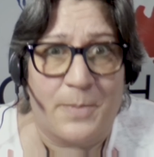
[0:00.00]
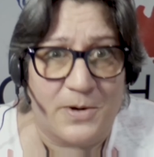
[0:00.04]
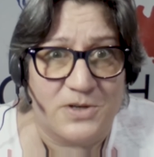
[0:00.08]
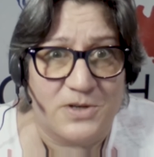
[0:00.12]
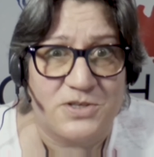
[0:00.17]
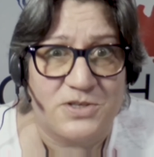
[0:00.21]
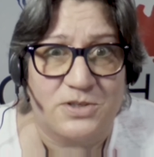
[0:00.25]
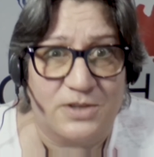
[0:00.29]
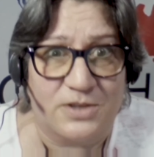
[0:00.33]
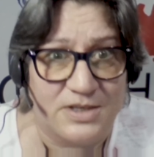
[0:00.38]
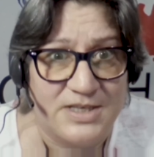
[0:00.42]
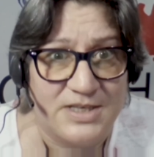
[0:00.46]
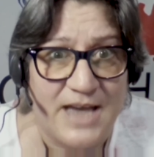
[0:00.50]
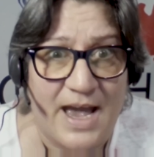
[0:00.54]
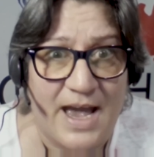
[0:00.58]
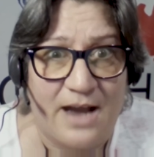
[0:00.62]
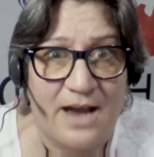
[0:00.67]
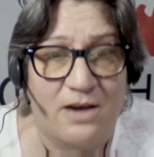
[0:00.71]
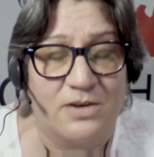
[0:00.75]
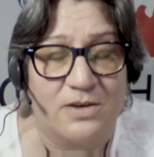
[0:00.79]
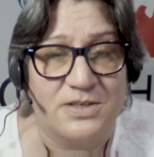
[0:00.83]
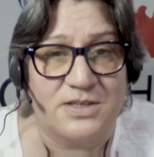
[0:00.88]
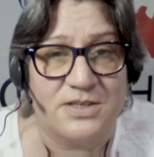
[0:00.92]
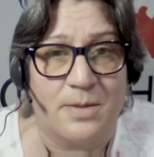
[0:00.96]
personal
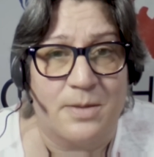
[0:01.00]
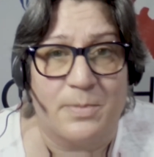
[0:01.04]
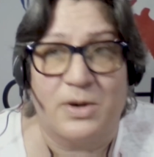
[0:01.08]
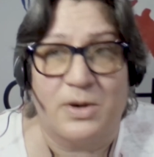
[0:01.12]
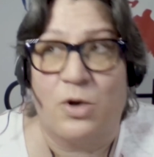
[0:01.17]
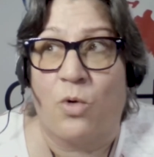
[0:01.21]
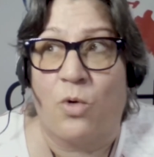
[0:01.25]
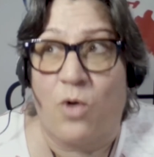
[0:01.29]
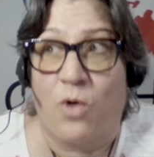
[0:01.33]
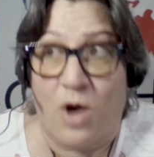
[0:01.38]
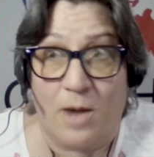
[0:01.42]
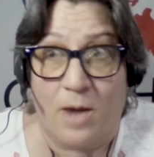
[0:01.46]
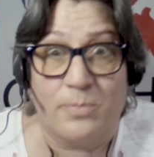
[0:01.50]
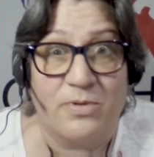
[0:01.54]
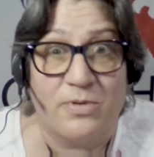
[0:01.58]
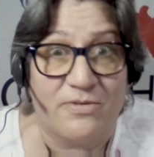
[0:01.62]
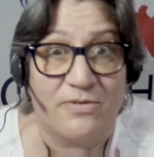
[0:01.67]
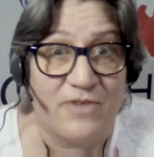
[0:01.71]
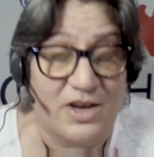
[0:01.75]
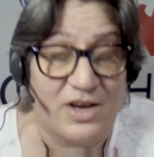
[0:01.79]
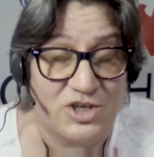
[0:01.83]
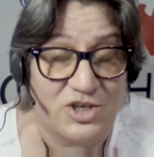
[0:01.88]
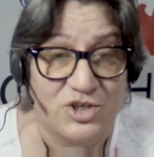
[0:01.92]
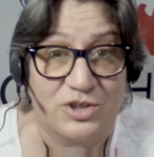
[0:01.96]
attack on somebody or
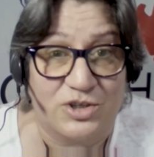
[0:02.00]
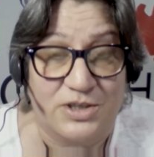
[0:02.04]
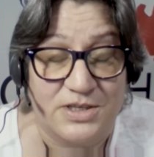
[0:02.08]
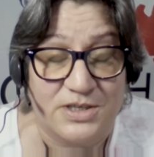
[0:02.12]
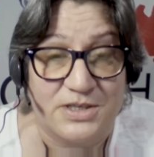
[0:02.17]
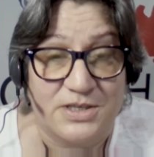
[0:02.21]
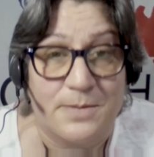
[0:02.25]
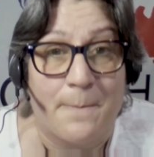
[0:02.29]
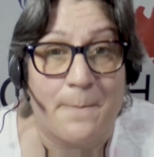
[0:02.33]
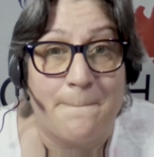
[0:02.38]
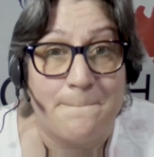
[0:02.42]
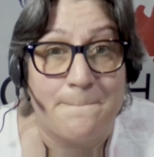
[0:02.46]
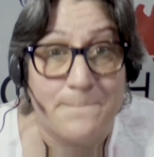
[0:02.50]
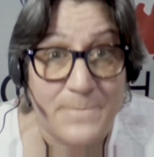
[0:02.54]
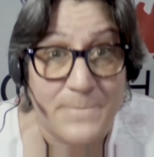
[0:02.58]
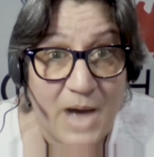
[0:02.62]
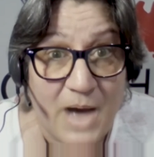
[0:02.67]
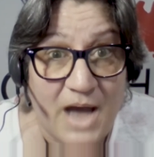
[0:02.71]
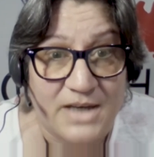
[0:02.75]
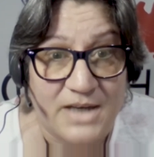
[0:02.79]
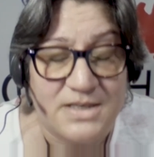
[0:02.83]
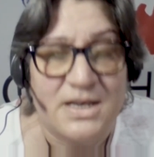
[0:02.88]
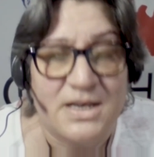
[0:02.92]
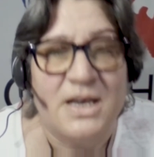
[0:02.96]
unprofessionalism,
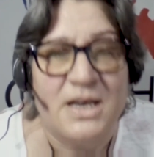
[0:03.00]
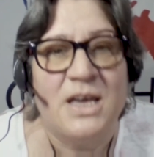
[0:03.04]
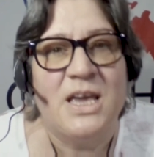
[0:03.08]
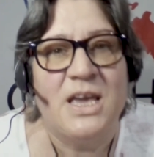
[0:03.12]
but